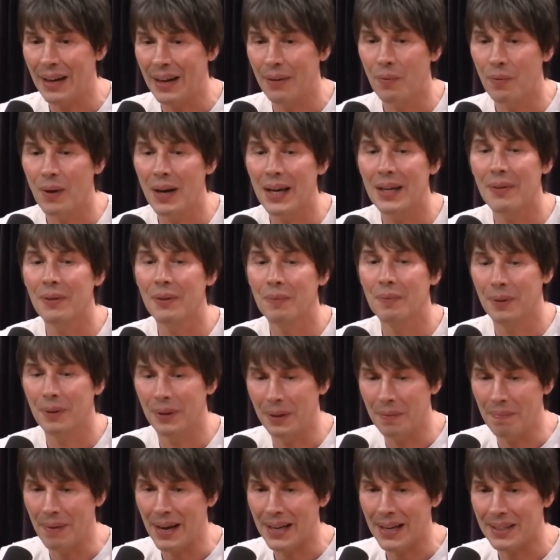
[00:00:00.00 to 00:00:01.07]
where you would put
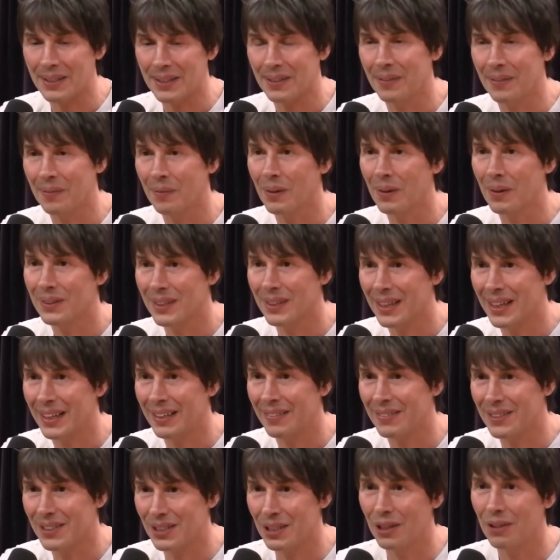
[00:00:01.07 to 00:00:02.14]
the matter and what kind
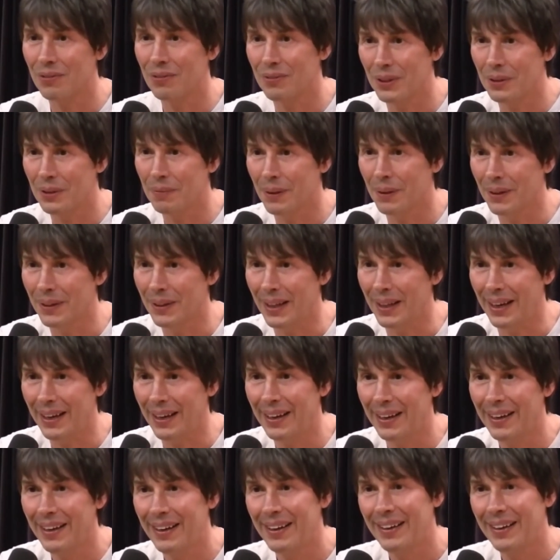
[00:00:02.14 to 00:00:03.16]
of stuff you'd put there